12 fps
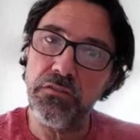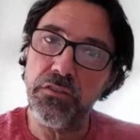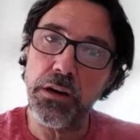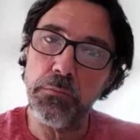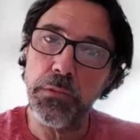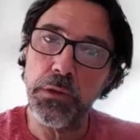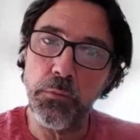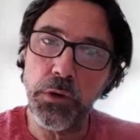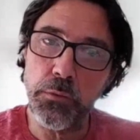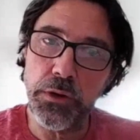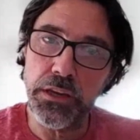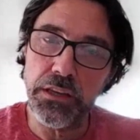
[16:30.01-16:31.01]
environment
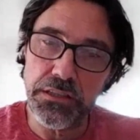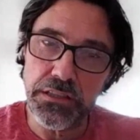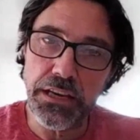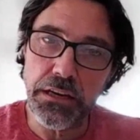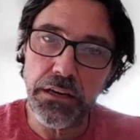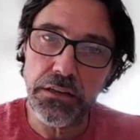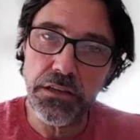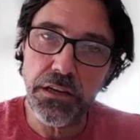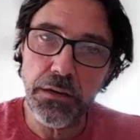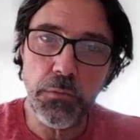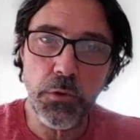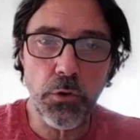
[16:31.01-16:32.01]
where we can take our time,